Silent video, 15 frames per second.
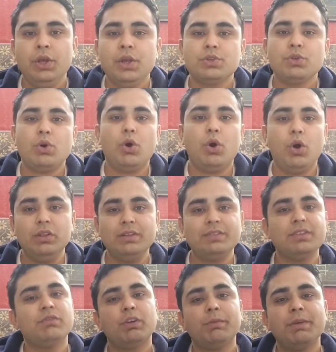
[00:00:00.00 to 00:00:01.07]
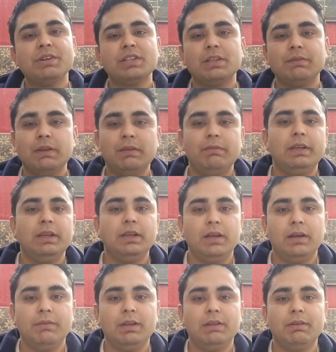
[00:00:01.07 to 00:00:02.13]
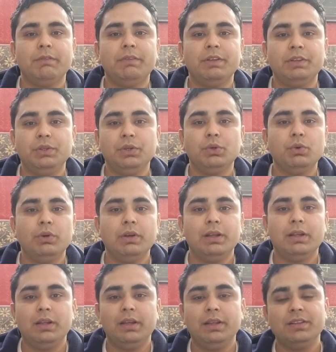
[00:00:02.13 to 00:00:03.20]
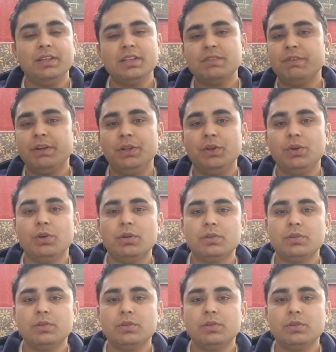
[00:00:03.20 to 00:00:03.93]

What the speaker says: So all this information will be available with you in this video,